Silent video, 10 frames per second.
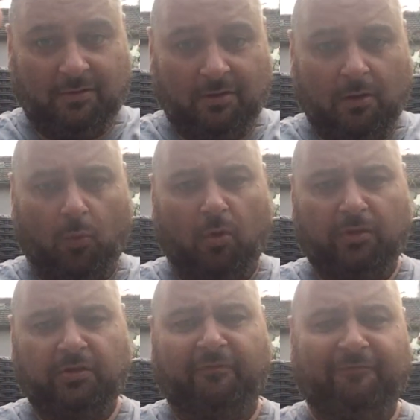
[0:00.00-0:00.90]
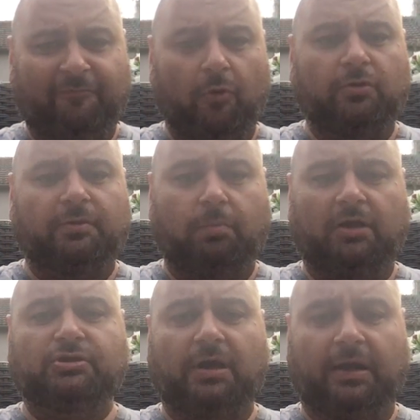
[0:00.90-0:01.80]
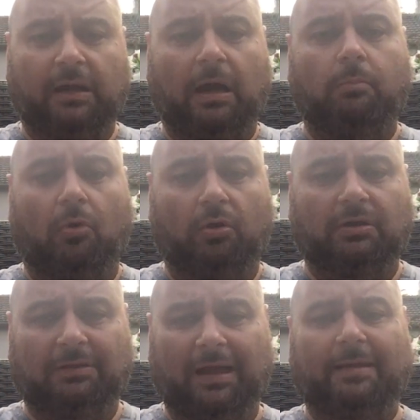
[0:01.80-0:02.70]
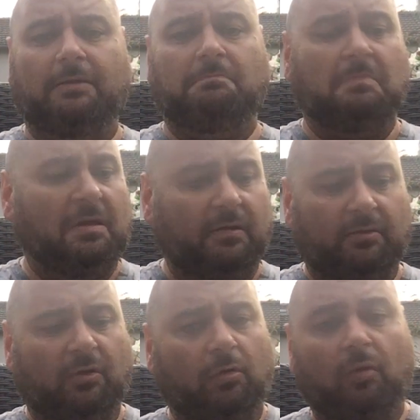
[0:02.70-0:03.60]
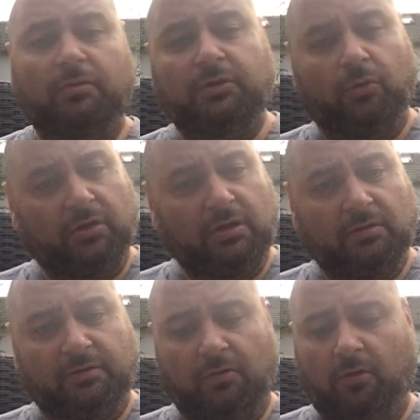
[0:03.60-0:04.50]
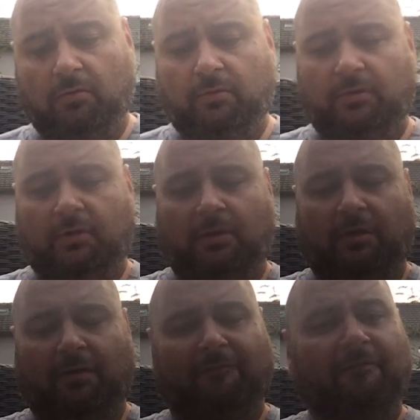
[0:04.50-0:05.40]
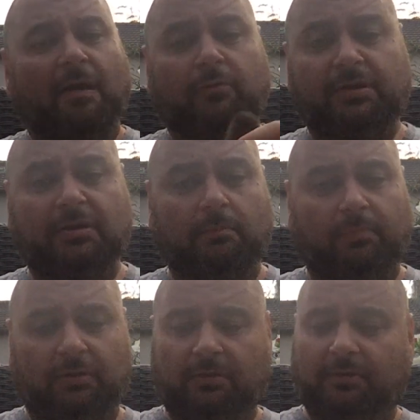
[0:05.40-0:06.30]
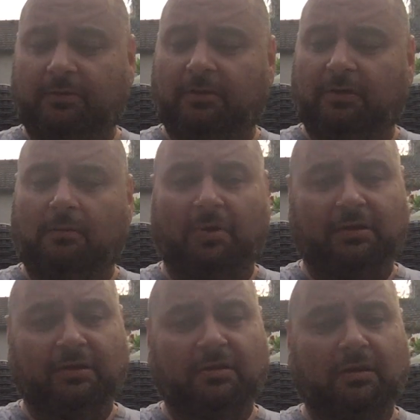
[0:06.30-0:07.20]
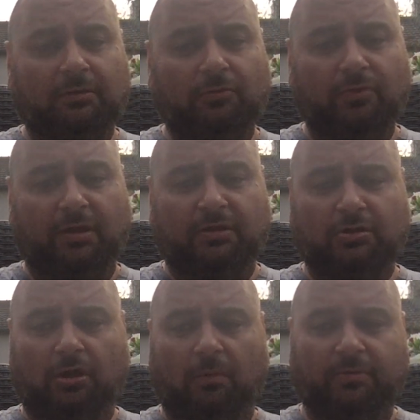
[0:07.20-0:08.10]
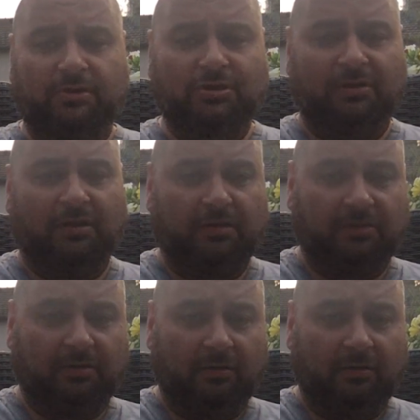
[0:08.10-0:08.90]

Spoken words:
was the first punch cutter I bought, like, don't know, 30 years ago. Very simple, but it's still doing its job. Just has